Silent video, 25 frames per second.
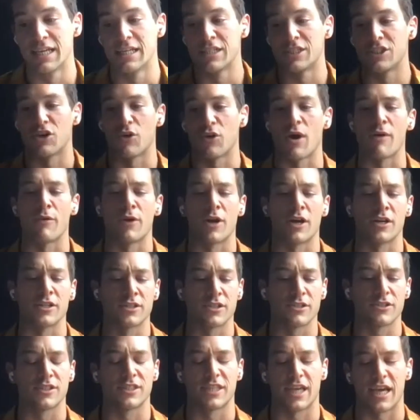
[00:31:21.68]
So I would
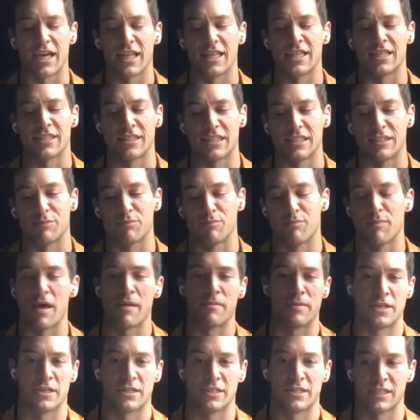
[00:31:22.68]
also say, this is
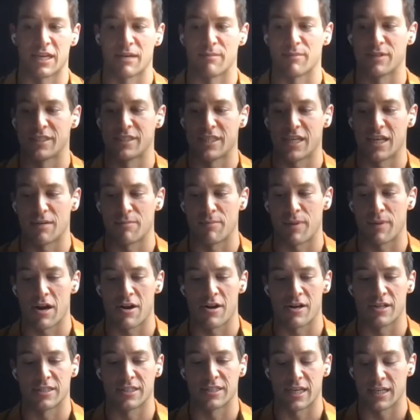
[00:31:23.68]
maybe a good time to say to
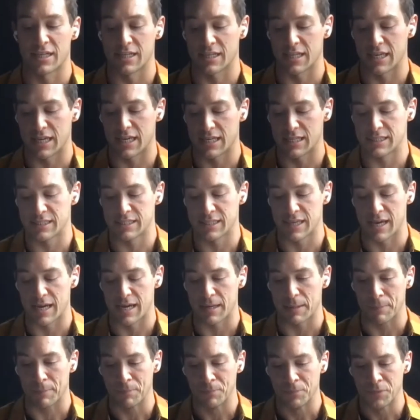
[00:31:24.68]
parents and to kids,
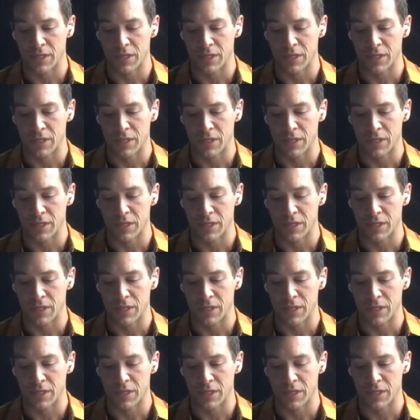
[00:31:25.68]
like,